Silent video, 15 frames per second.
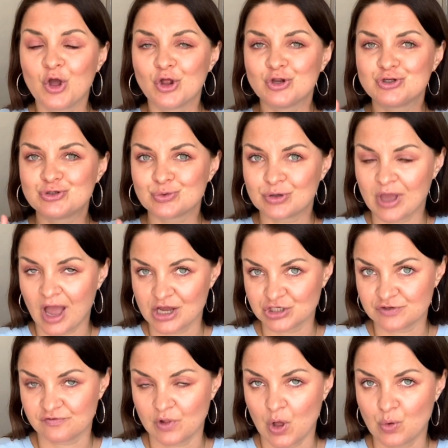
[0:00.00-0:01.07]
to cash
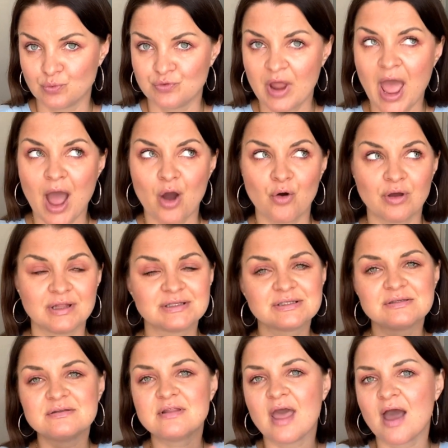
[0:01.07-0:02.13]
flow. Now, it's
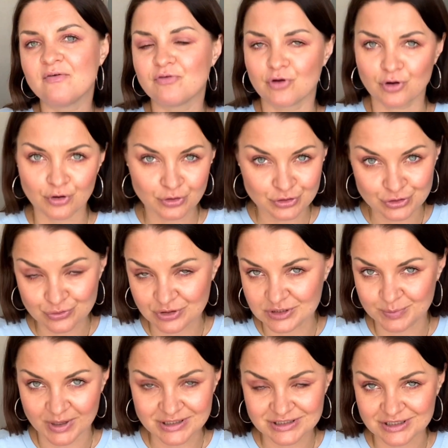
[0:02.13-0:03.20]
never too
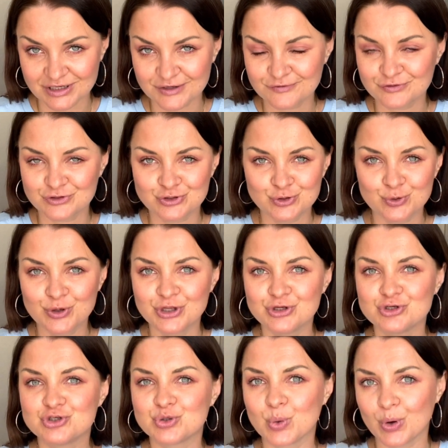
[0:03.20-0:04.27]
expensive to
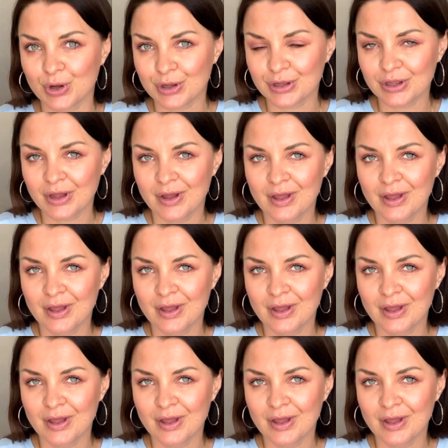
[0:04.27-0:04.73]
enjoy